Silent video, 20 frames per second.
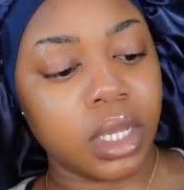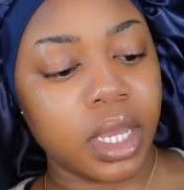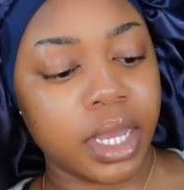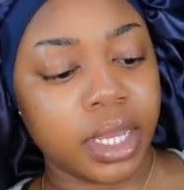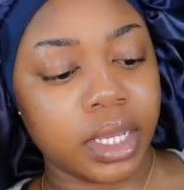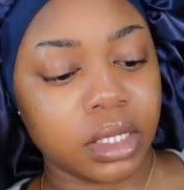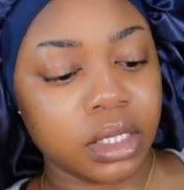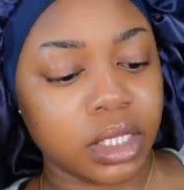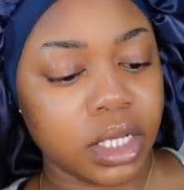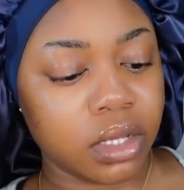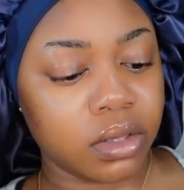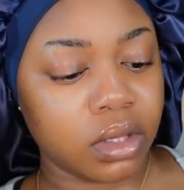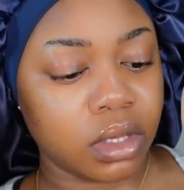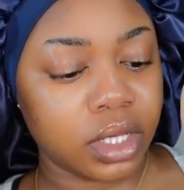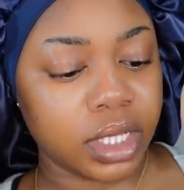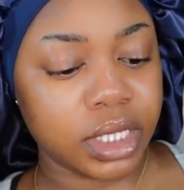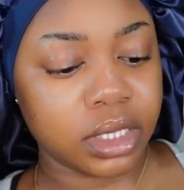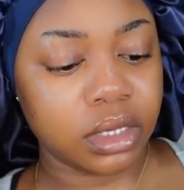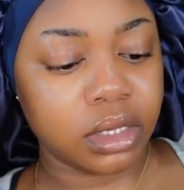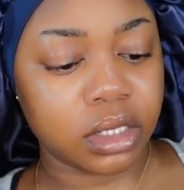I can tell the
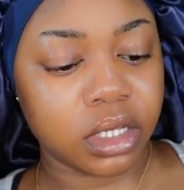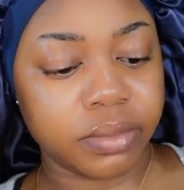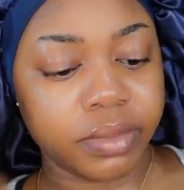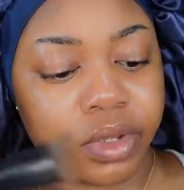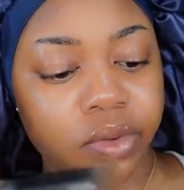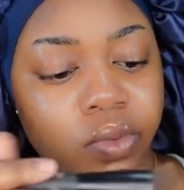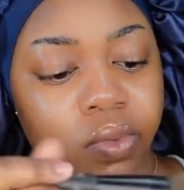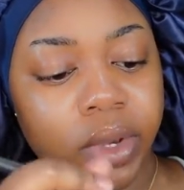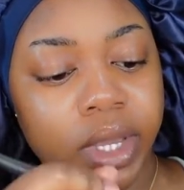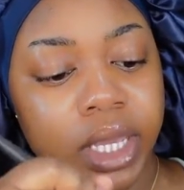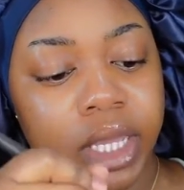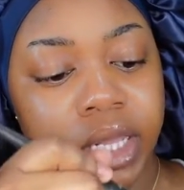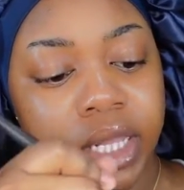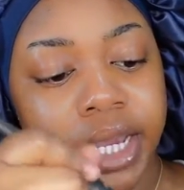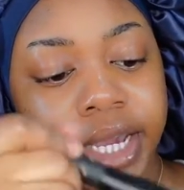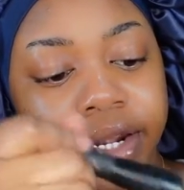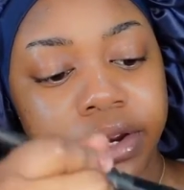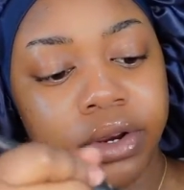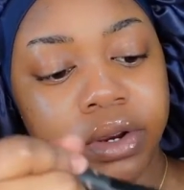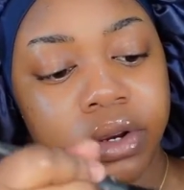lace is going to be way
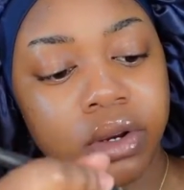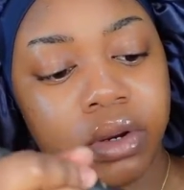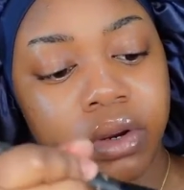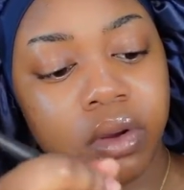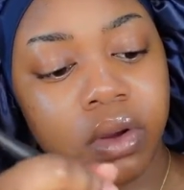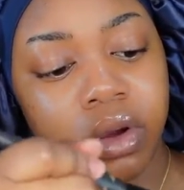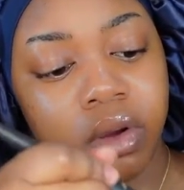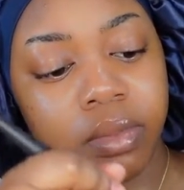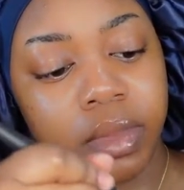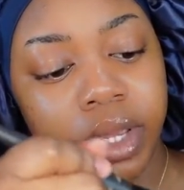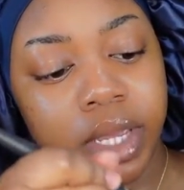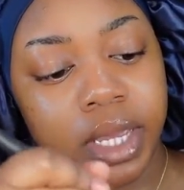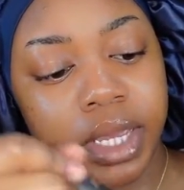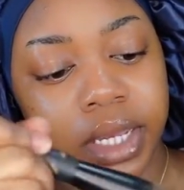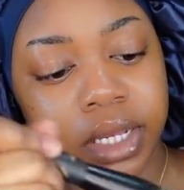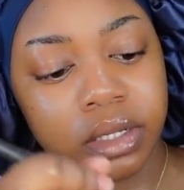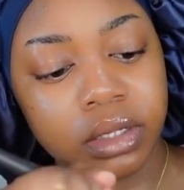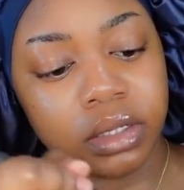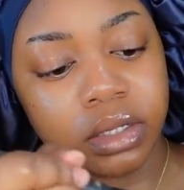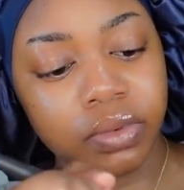lighter on my head,